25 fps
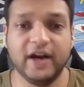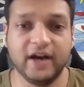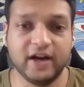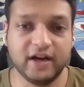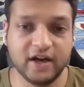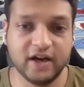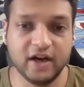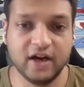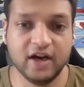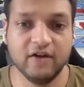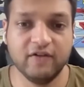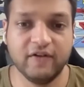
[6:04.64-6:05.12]

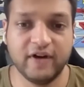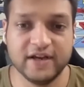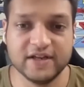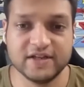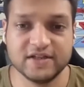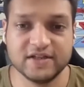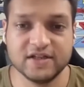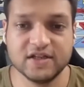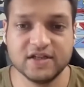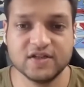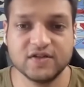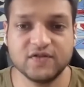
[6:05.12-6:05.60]
connected
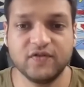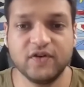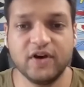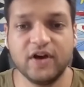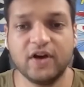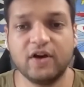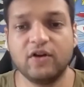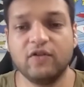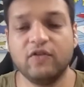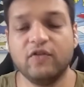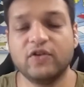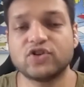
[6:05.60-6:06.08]
devices
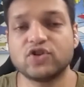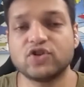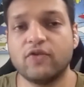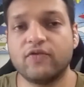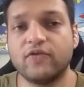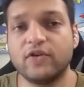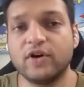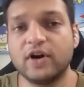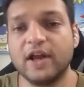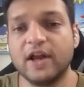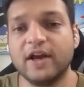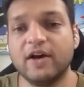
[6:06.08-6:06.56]
which
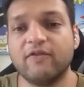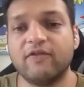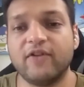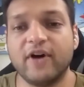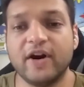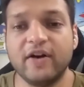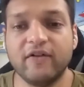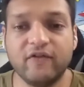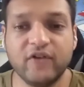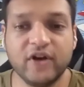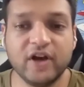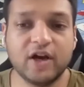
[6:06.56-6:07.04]
offered like a
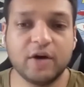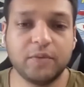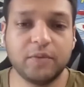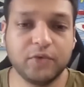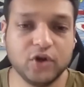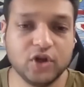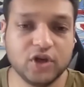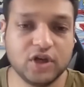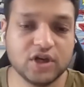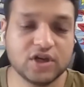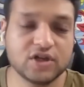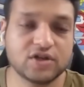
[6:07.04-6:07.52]
one-way
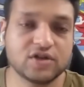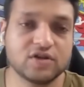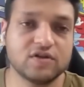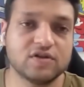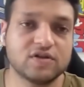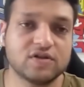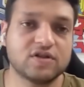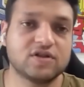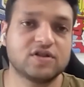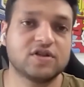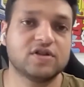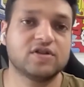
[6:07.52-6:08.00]

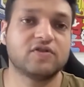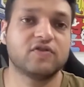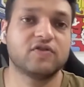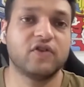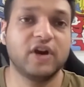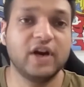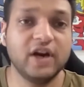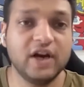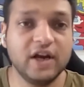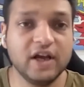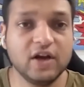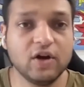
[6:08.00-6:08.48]
communication, such as
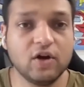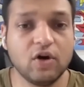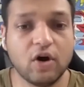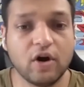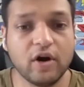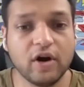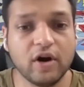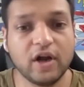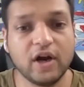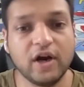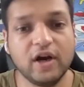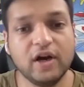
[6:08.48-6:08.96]
reading
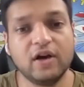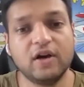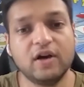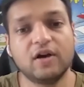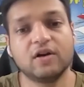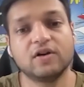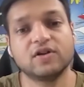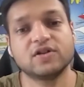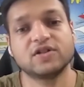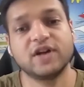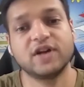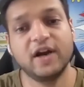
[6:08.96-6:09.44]
content,
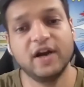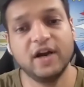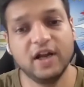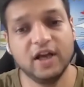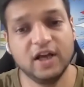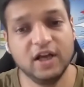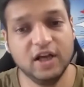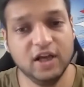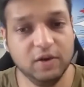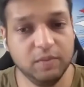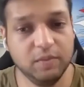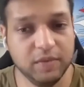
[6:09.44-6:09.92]

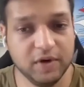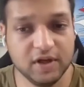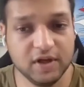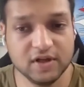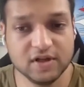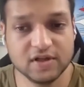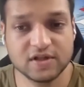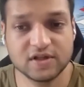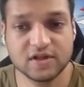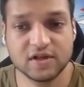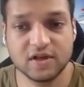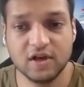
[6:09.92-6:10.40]
sending
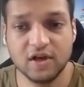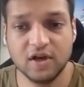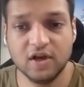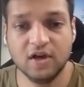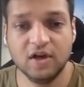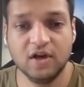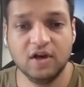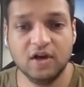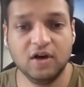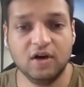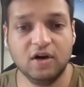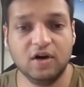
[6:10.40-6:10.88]

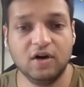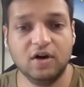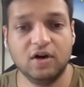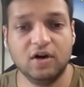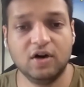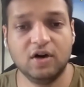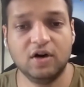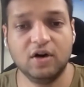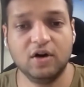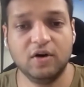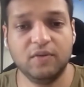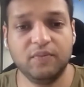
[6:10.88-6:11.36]

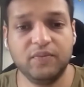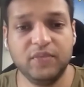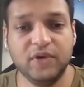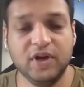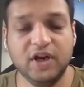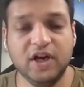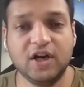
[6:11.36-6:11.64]
emails.